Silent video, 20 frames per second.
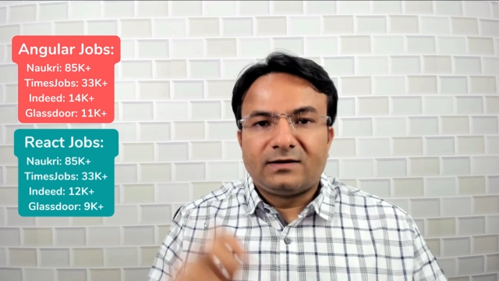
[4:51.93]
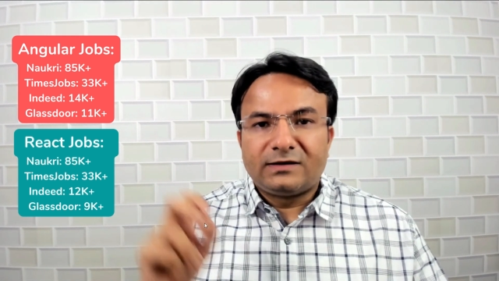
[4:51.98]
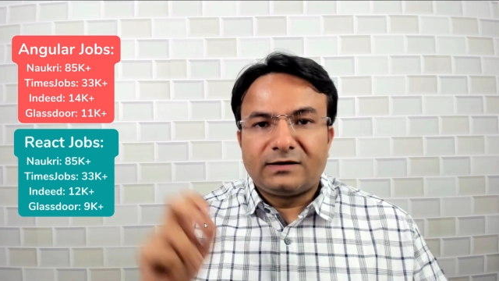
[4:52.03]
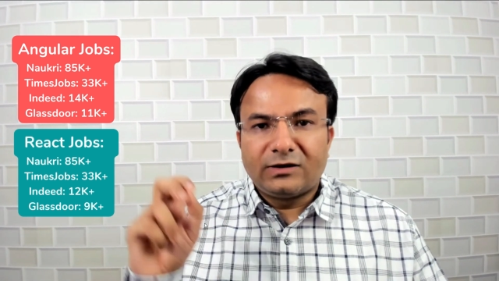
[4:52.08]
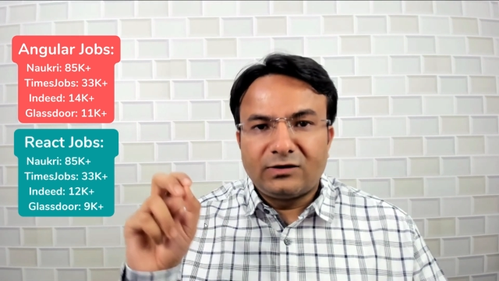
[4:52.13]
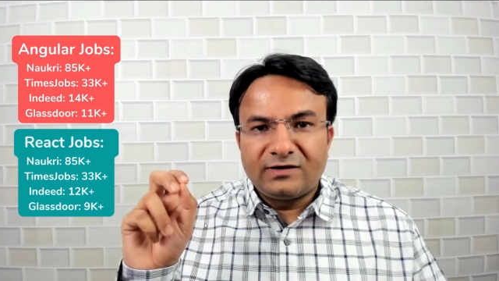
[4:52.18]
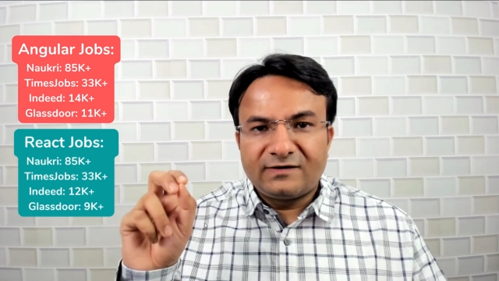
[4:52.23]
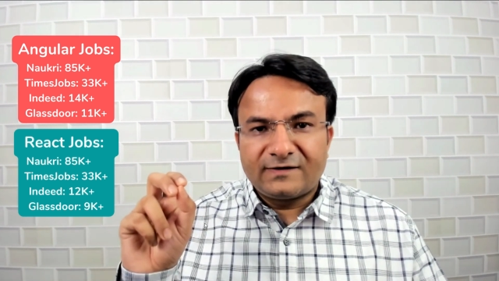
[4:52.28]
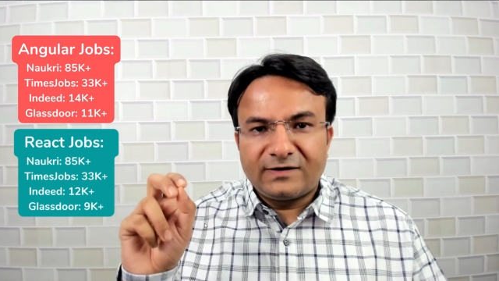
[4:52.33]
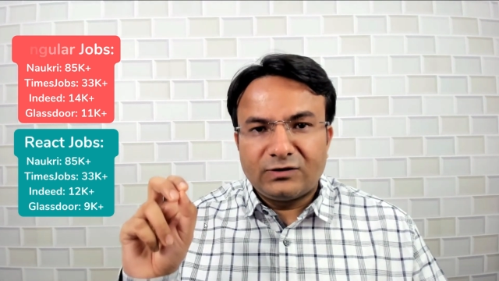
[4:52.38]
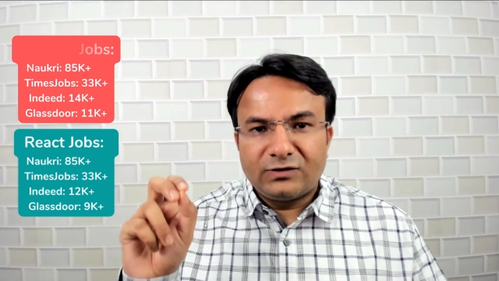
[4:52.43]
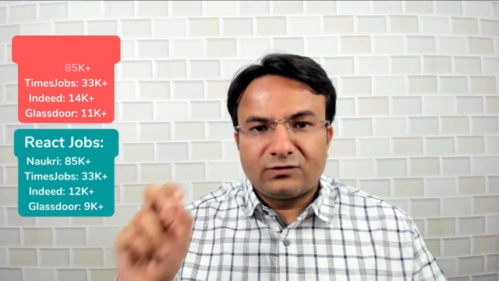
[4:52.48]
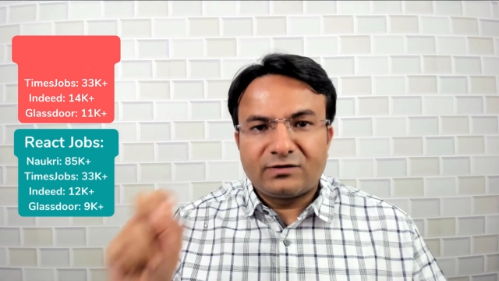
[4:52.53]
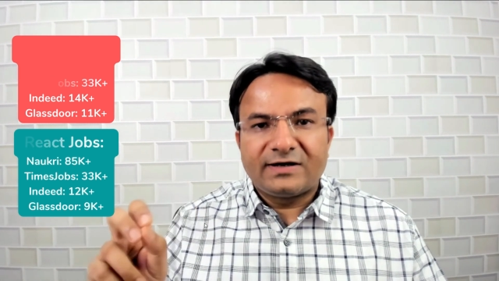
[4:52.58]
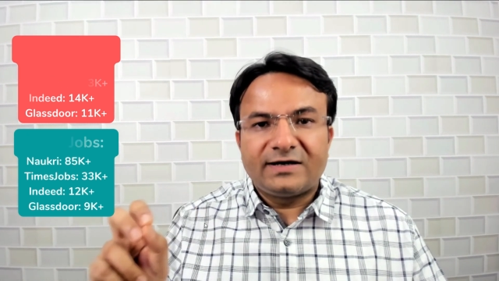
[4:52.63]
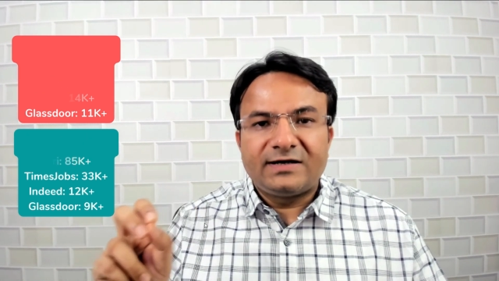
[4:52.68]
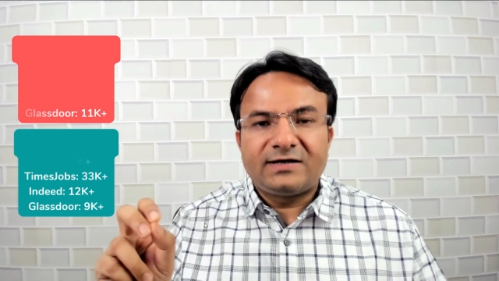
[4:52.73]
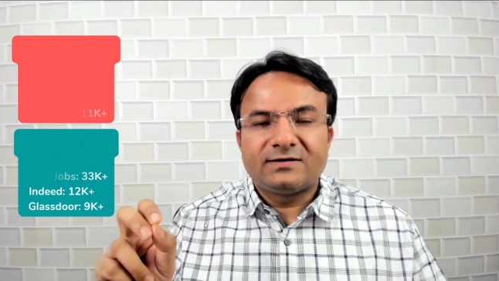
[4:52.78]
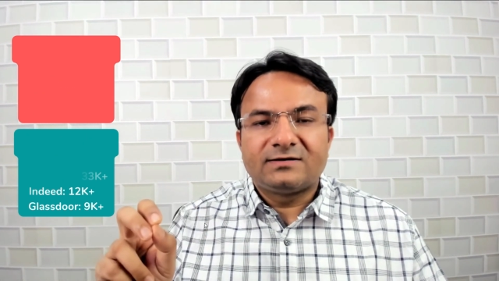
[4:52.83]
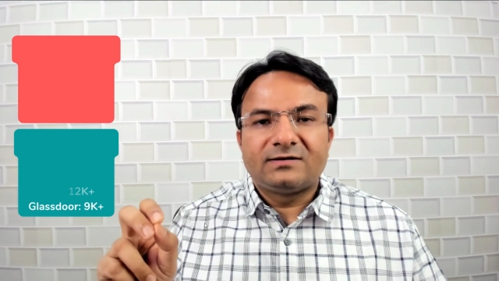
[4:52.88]
Now let's
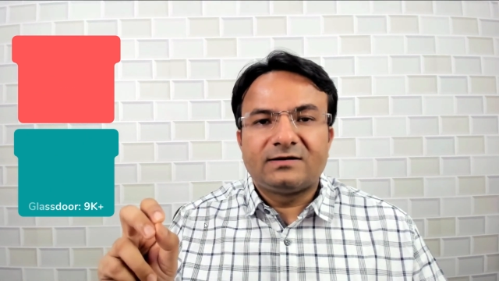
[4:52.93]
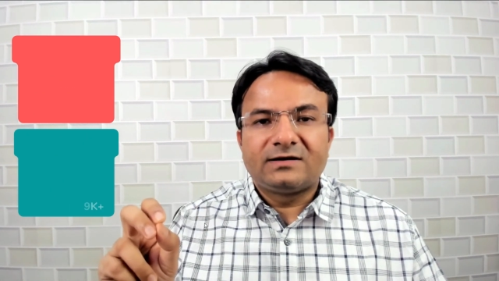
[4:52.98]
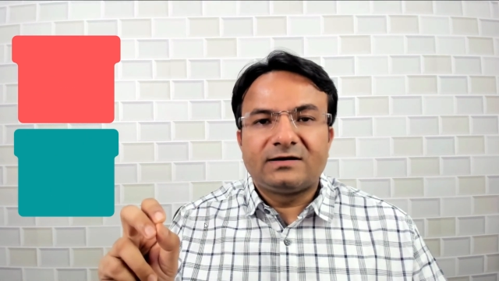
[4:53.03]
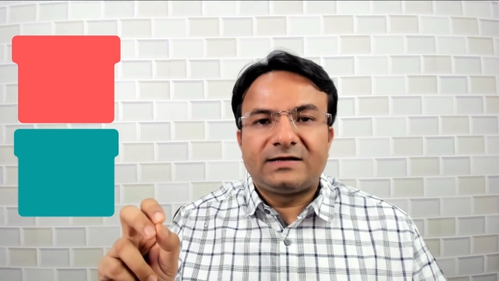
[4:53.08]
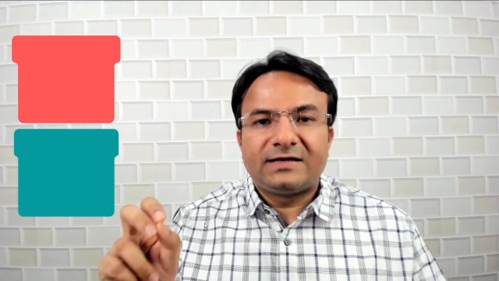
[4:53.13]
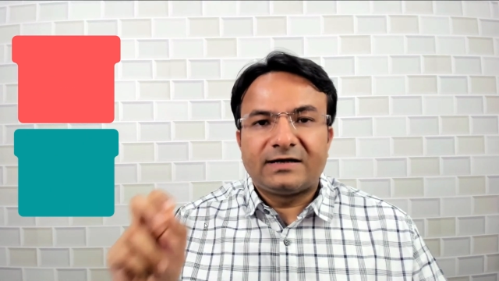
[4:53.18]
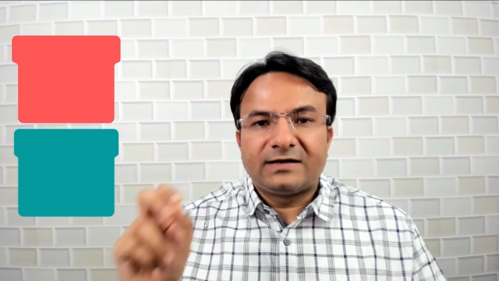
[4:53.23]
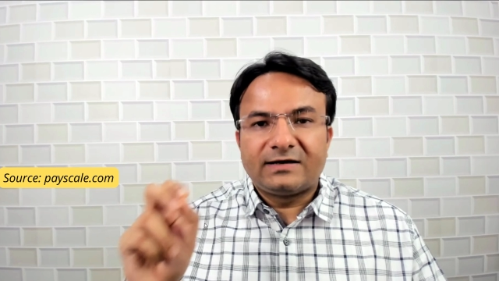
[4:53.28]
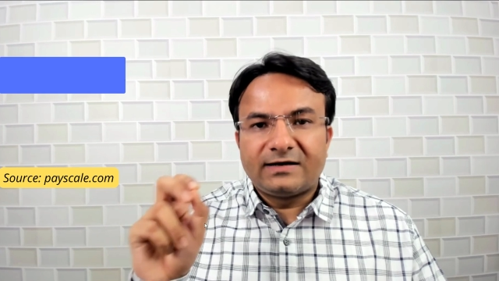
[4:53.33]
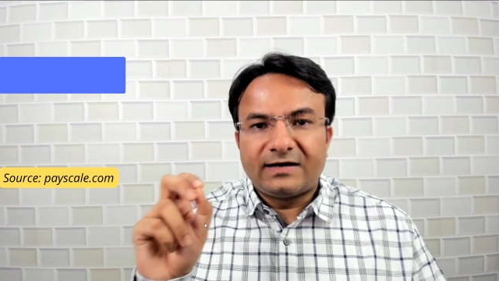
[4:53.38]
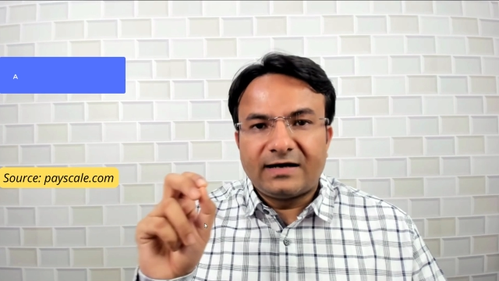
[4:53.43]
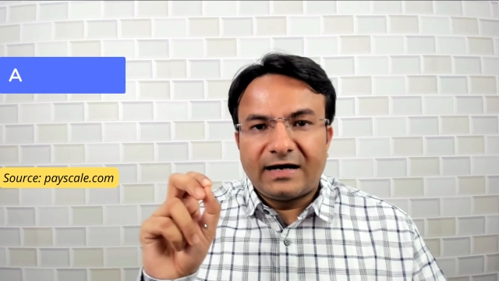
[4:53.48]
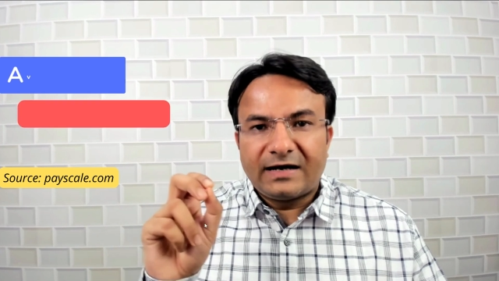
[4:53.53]
look at the